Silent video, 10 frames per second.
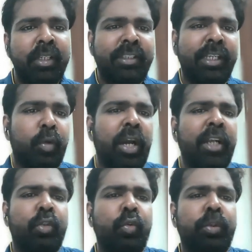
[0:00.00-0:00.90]
See, you
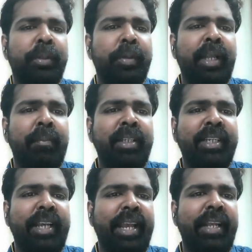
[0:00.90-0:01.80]
can't choose between MEG
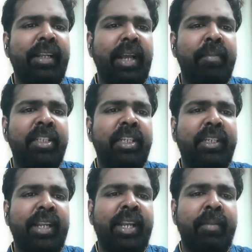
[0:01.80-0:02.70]
8, MEG
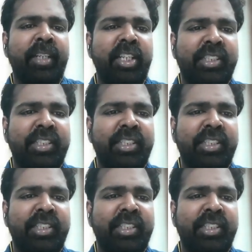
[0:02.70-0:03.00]
10, and MEG